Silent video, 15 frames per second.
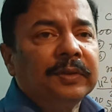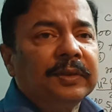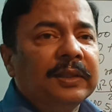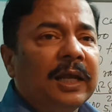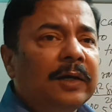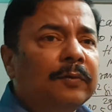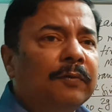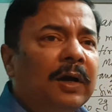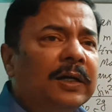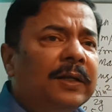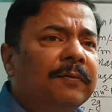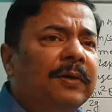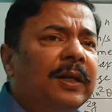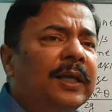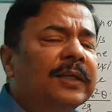that
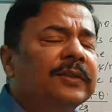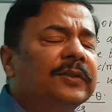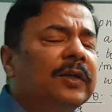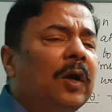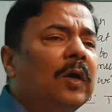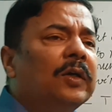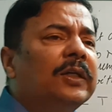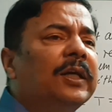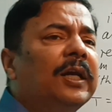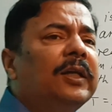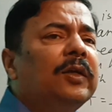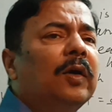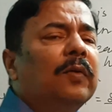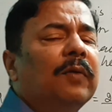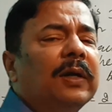whatever
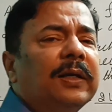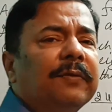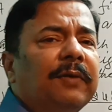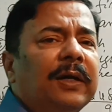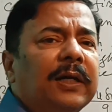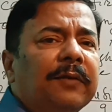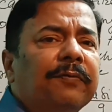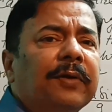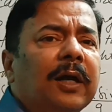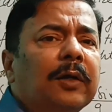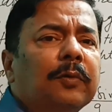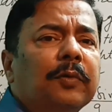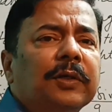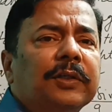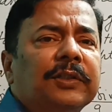extraordinary or whatever
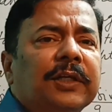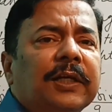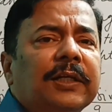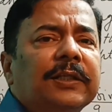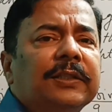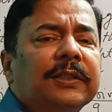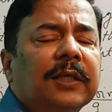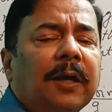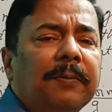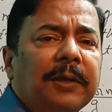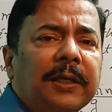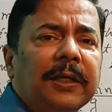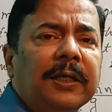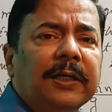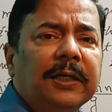difficult question is
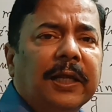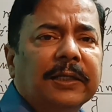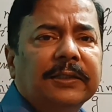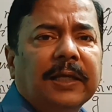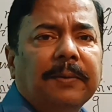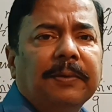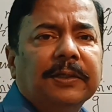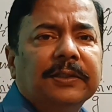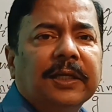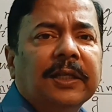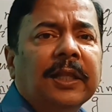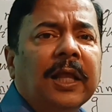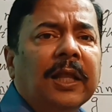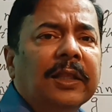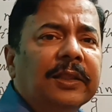coming in the
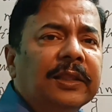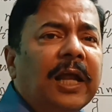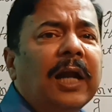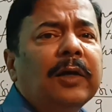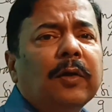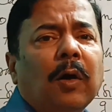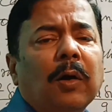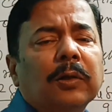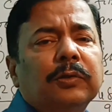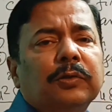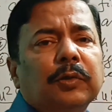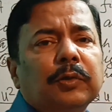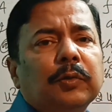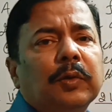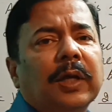examination, that
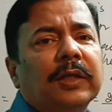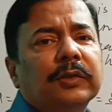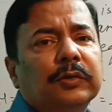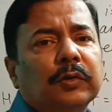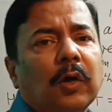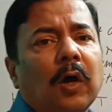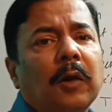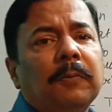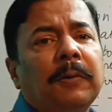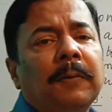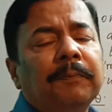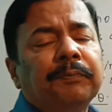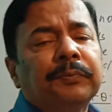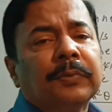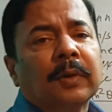also you can solve
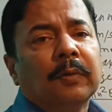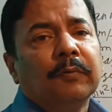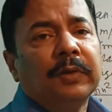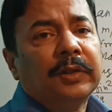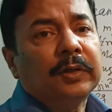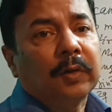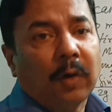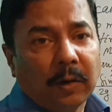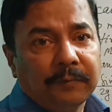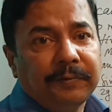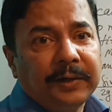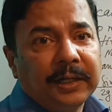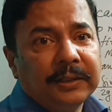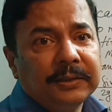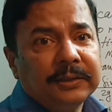with
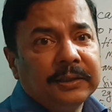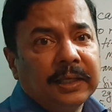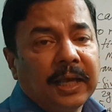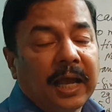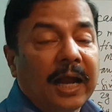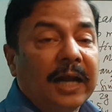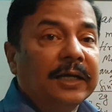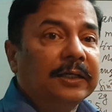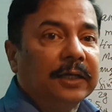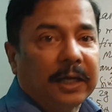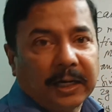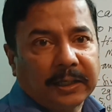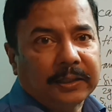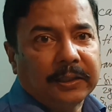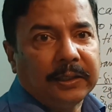confidence and
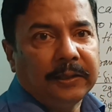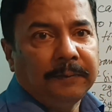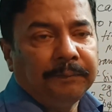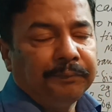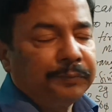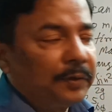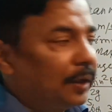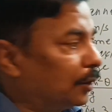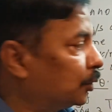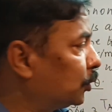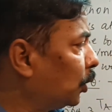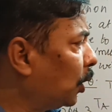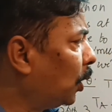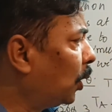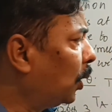correctly.
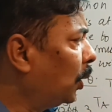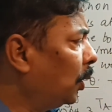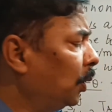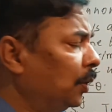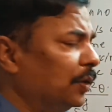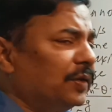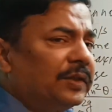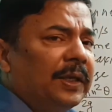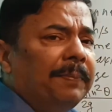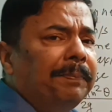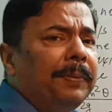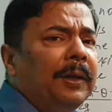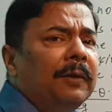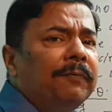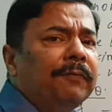So,
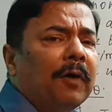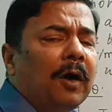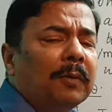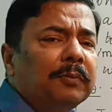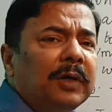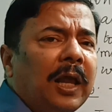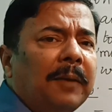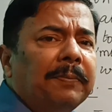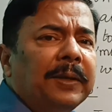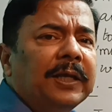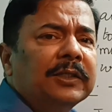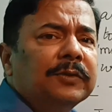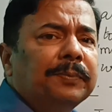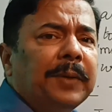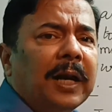simple formula
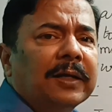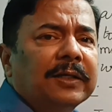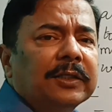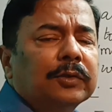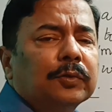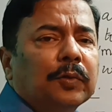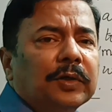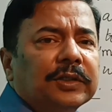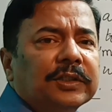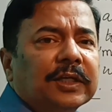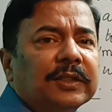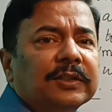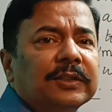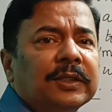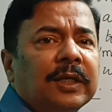based practice
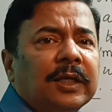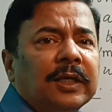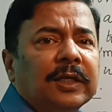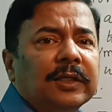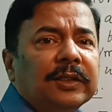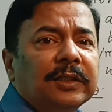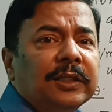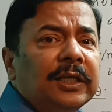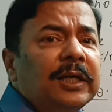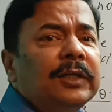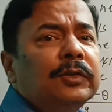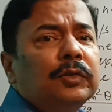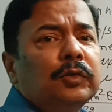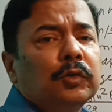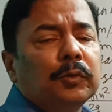questions
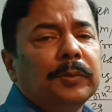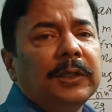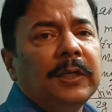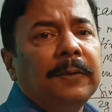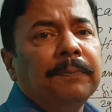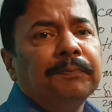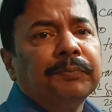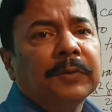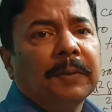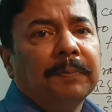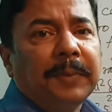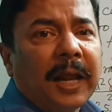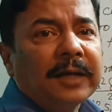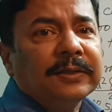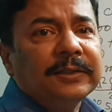needs to be
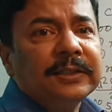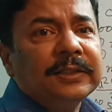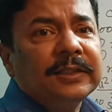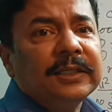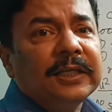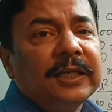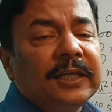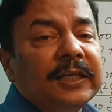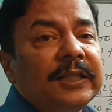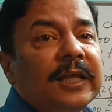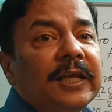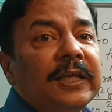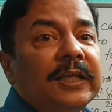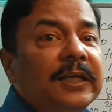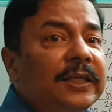practiced in
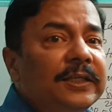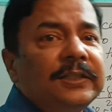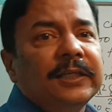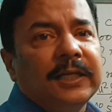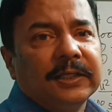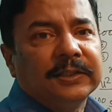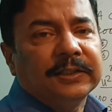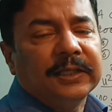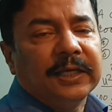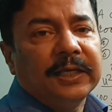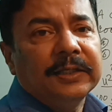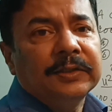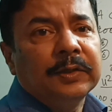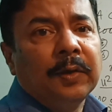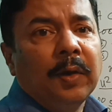the initial
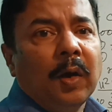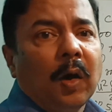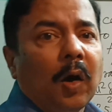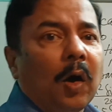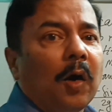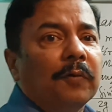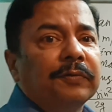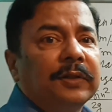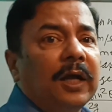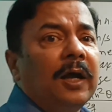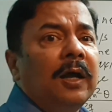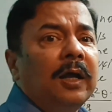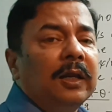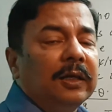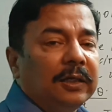stage of
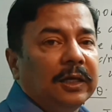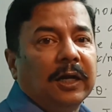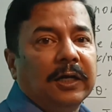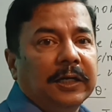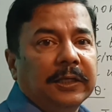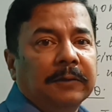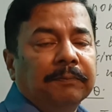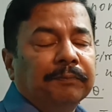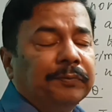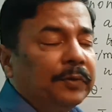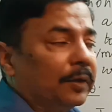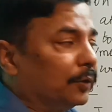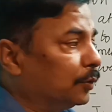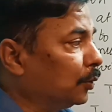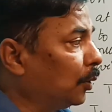the learning.
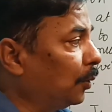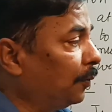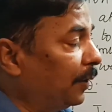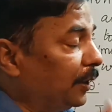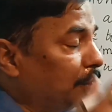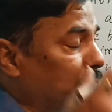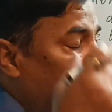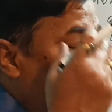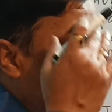So, when you